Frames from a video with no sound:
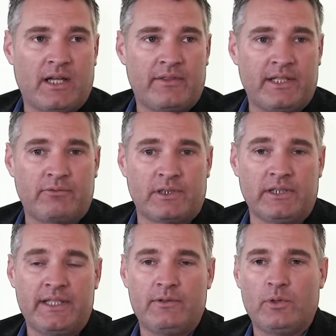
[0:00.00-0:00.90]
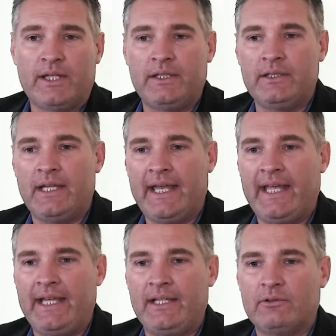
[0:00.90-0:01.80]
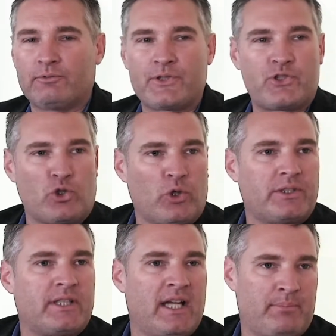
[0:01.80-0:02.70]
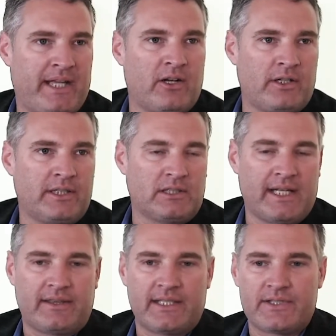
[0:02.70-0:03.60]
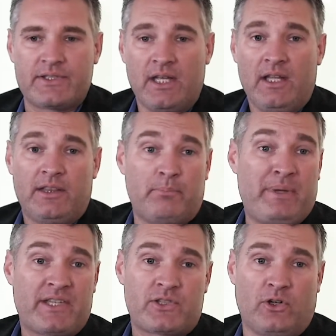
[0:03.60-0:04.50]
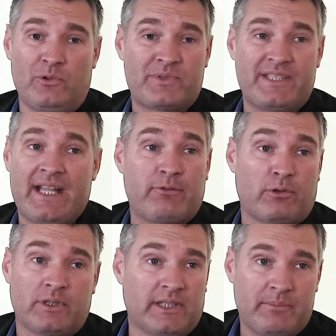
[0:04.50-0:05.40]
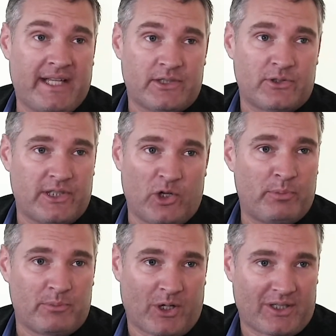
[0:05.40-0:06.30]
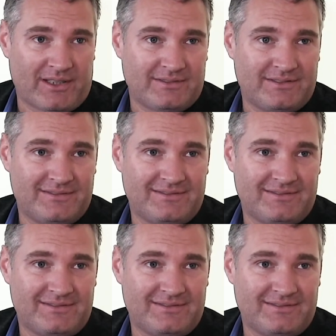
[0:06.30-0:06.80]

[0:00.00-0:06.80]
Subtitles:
I think really in a resort type area like this, the best homes never really make it to the open market.